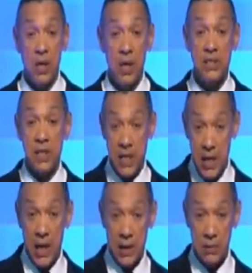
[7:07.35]
It's a
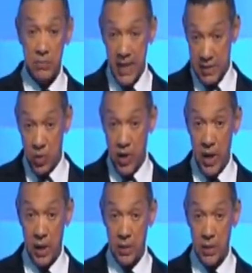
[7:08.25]
Kia, but that's
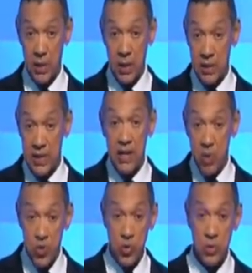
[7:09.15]
okay, because I
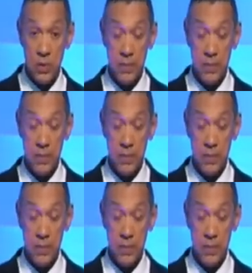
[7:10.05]
know you.